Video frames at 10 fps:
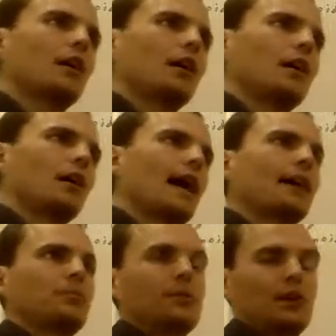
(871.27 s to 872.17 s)

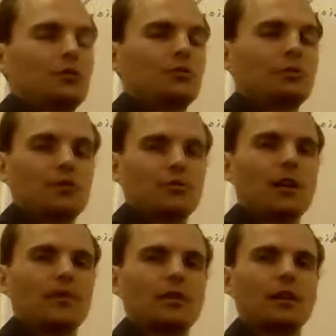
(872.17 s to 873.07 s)
action potential, which is
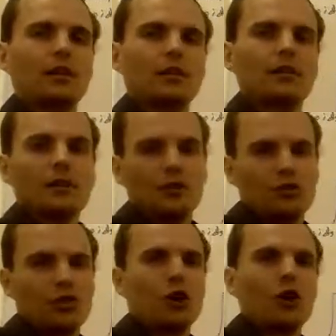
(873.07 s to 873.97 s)
basically,
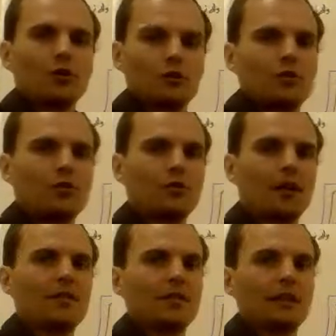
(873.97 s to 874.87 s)
it's charge, so it's
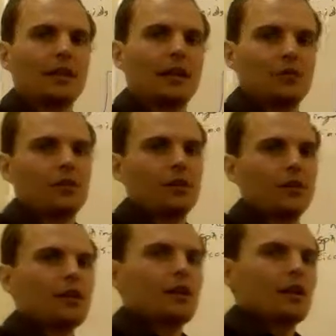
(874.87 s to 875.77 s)
basically
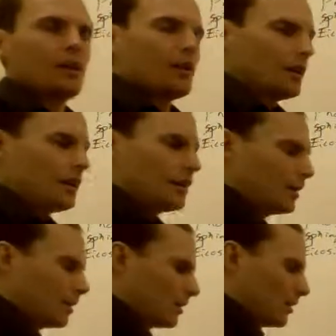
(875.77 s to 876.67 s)
electricity,
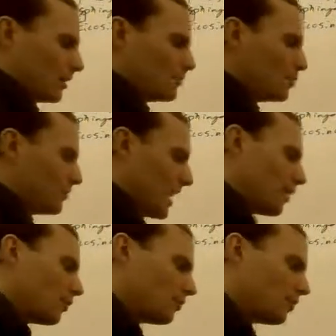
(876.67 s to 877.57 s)
move
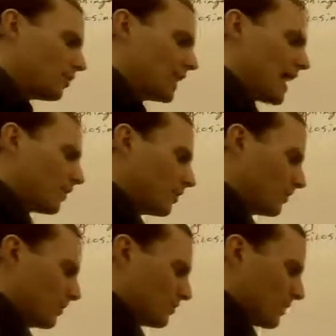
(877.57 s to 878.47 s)
down the
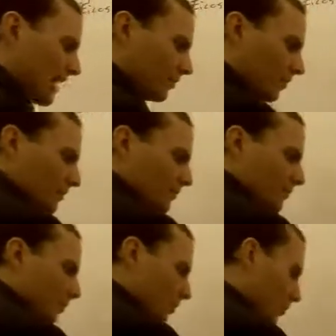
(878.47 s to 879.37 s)
axons much faster.
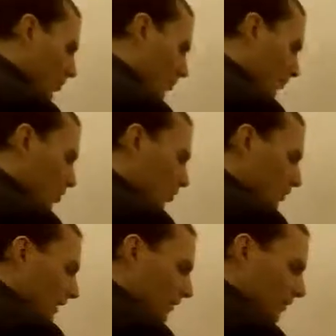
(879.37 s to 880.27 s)
So
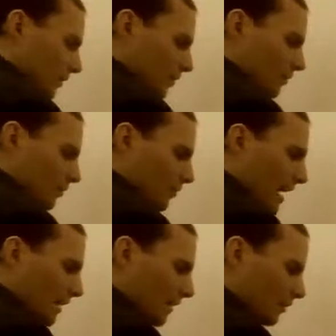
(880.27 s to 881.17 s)
choline
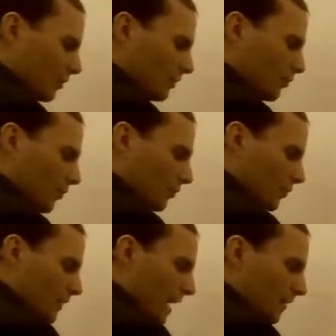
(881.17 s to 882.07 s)
is good for
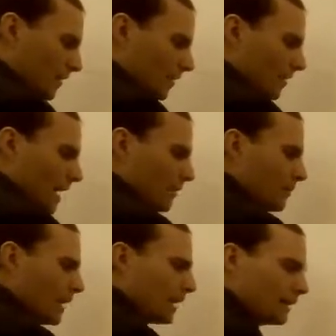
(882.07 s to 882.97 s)
surfactant
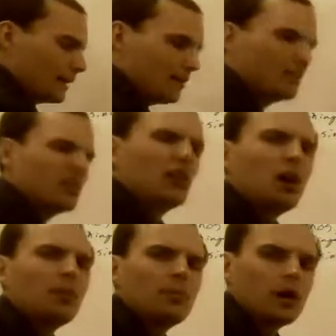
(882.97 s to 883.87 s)
and myelin,
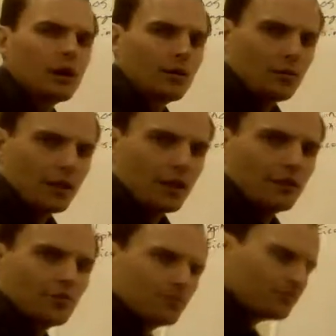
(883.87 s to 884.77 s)
among other
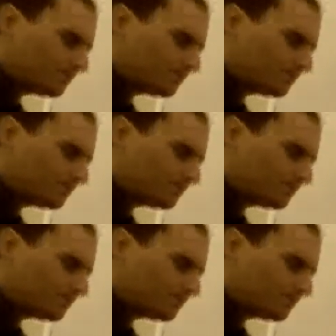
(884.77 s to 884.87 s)
things.